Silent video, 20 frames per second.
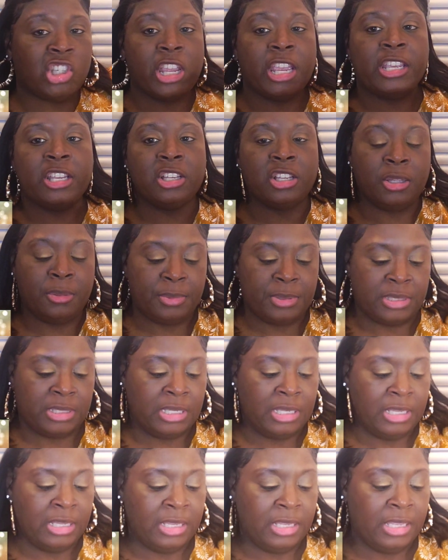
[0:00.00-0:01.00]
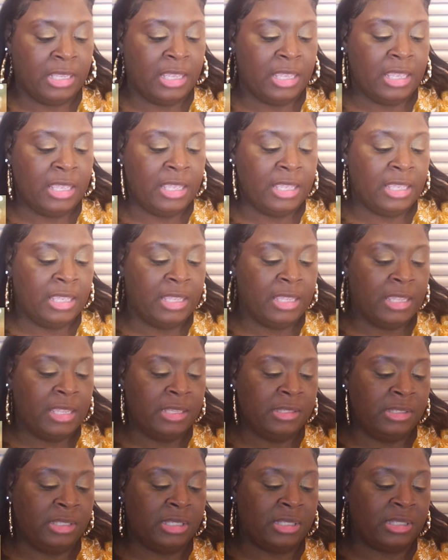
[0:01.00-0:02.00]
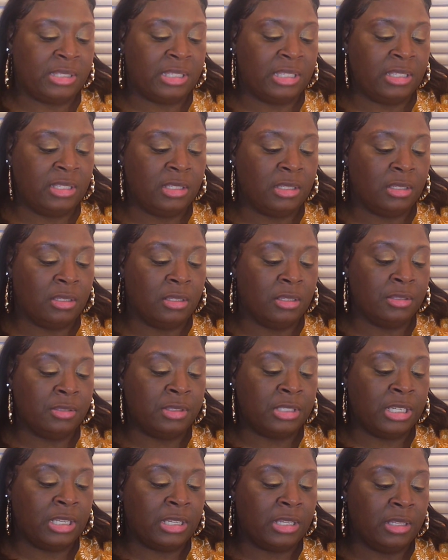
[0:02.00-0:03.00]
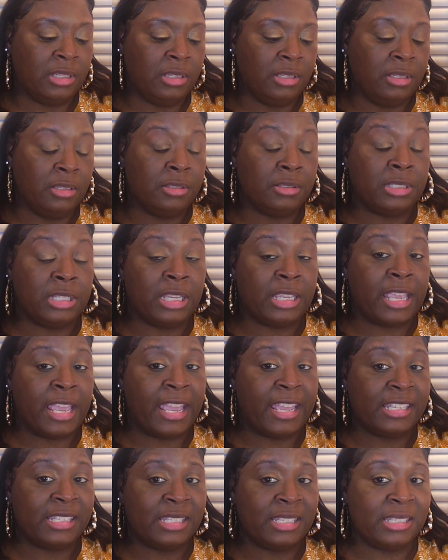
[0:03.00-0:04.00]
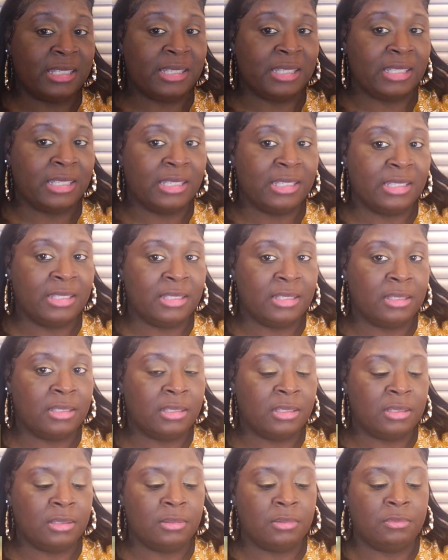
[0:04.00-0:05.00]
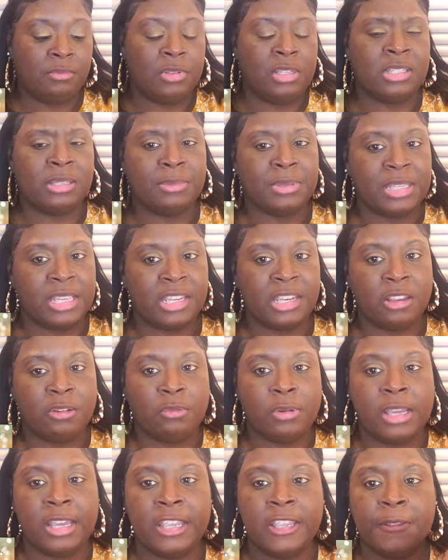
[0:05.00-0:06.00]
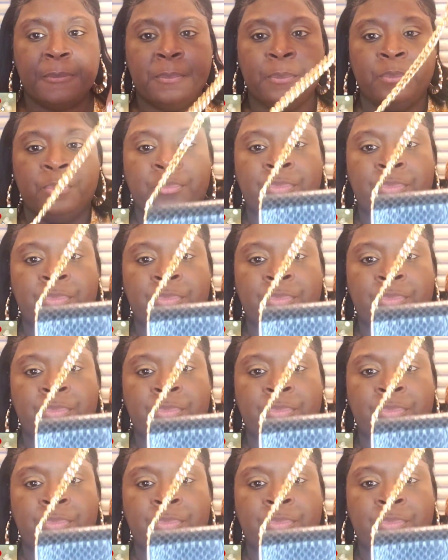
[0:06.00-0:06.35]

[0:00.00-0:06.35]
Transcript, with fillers: Jacobs Decent De, Is I'm saying that right?